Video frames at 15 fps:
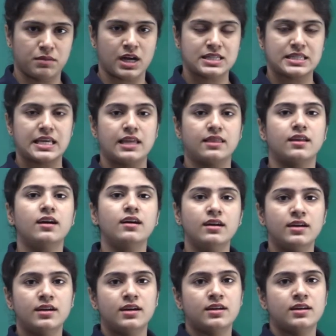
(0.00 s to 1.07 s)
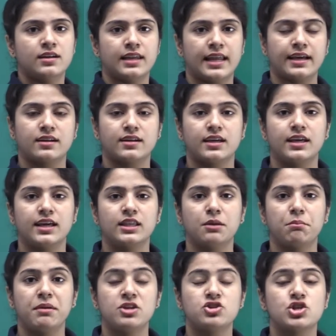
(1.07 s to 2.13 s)
bugs in the in
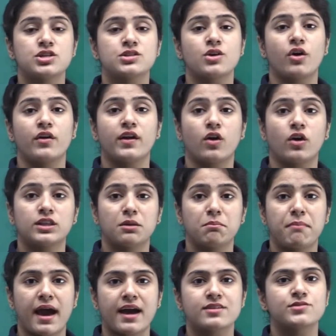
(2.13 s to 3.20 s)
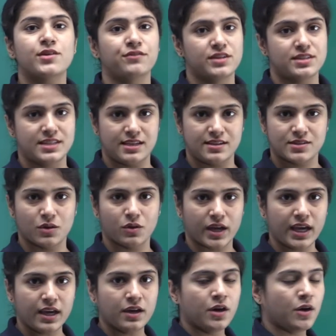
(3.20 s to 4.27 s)
the beaches or on the banks of the seas,
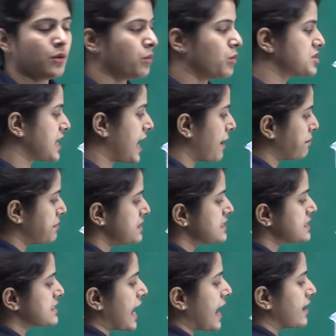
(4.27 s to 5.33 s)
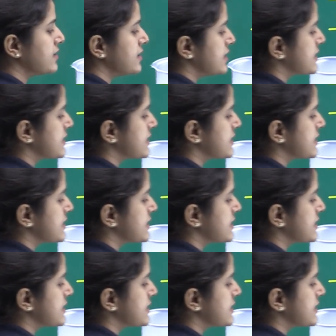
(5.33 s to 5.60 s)
okay. What happens that